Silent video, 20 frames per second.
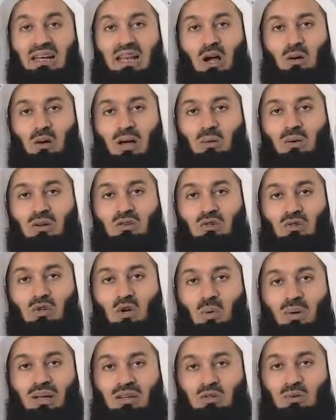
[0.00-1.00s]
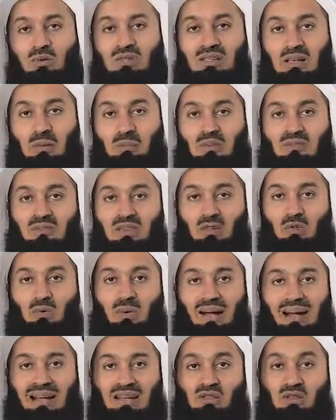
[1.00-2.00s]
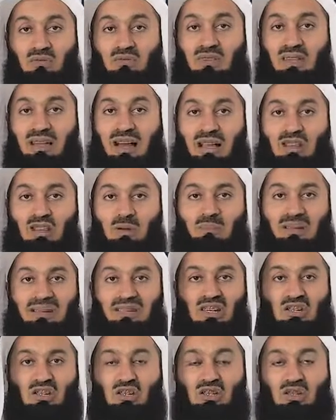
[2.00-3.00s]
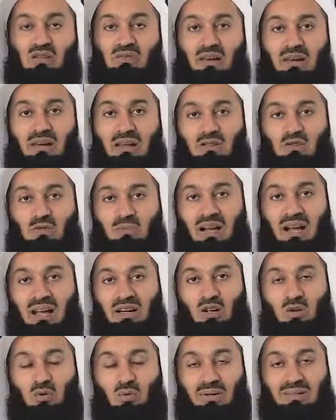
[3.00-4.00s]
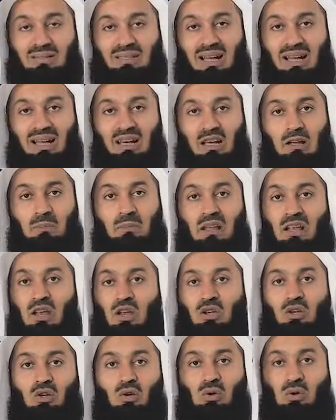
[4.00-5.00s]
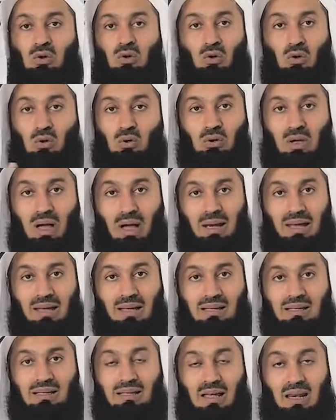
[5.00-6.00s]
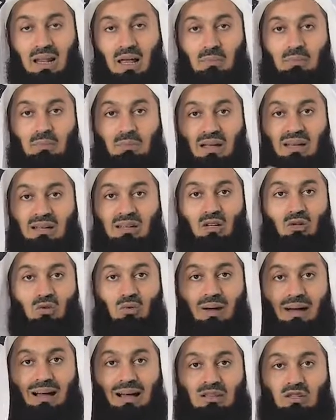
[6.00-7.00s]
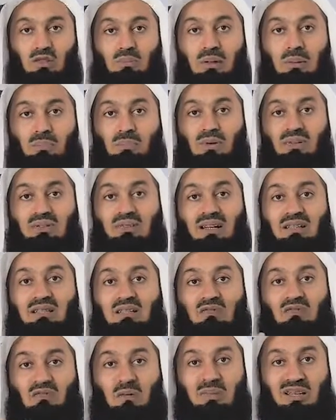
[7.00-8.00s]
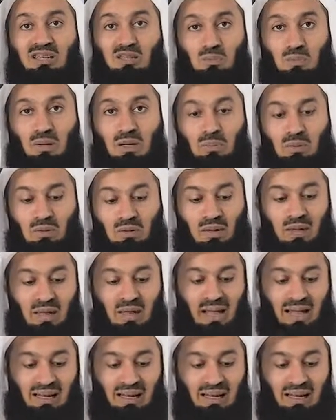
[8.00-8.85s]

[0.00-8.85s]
Now I want to go into some of the du'as of the other messengers of Allah subhanahu wa ta'ala. You know, Lut alayhi salam made a du'a to be protected from his people.